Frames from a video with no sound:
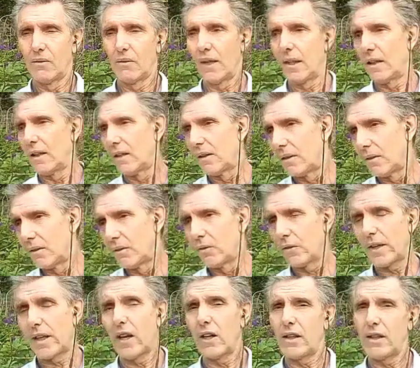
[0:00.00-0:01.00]
Well,
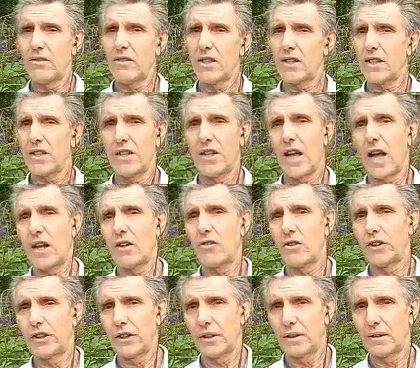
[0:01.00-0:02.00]
you cannot even see the
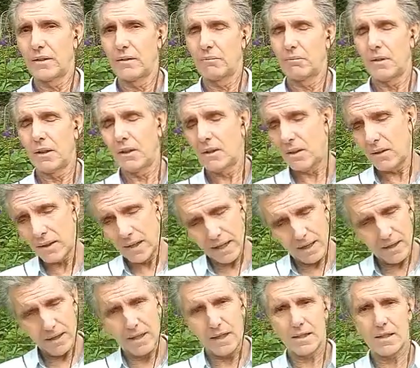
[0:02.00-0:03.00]
hydrogen. But
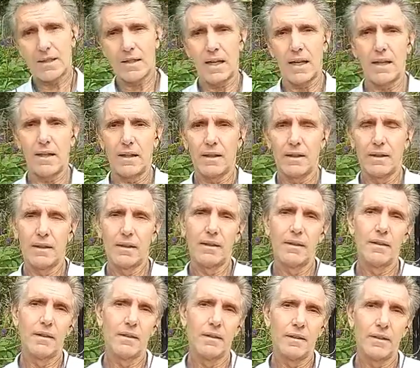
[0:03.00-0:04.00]
okay, let's say
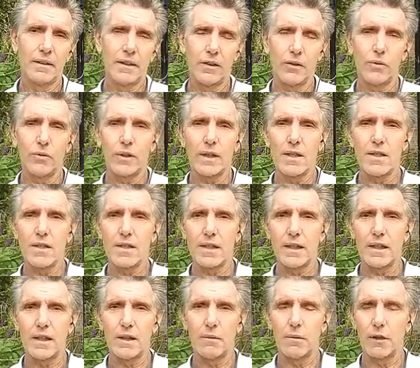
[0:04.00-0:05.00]
that you can
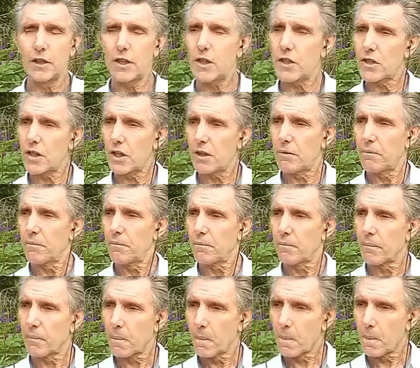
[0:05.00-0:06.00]
see it. But it's a
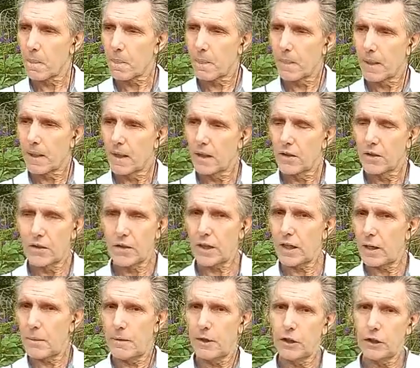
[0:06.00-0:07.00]

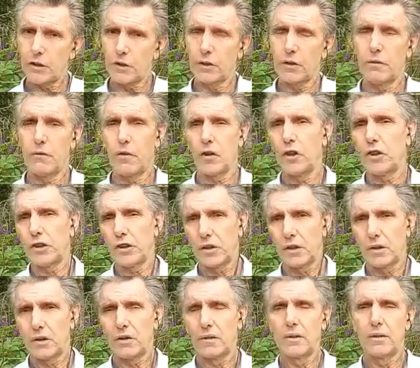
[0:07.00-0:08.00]
three-dimensional
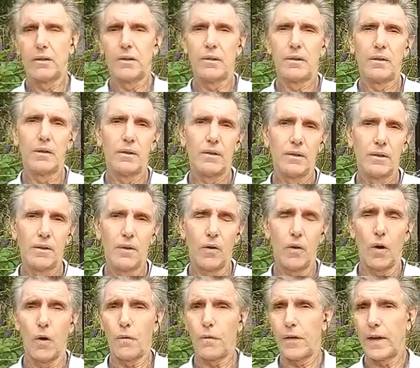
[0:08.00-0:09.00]
version
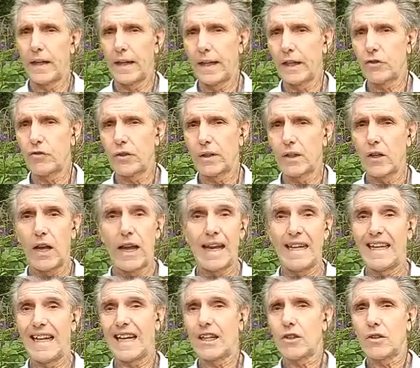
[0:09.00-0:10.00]
of
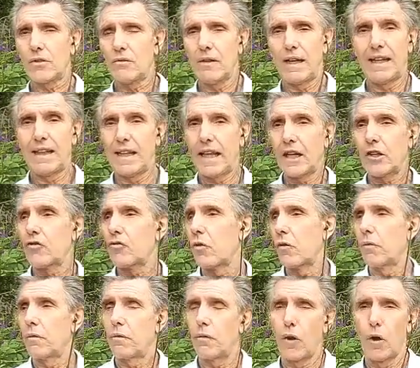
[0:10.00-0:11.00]

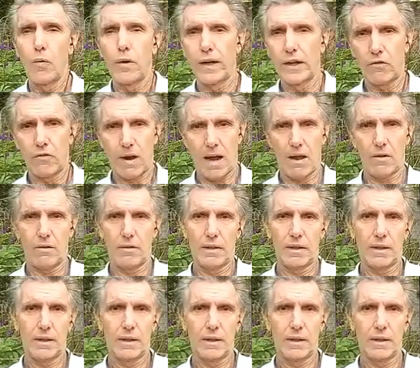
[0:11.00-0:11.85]
electron flowing around.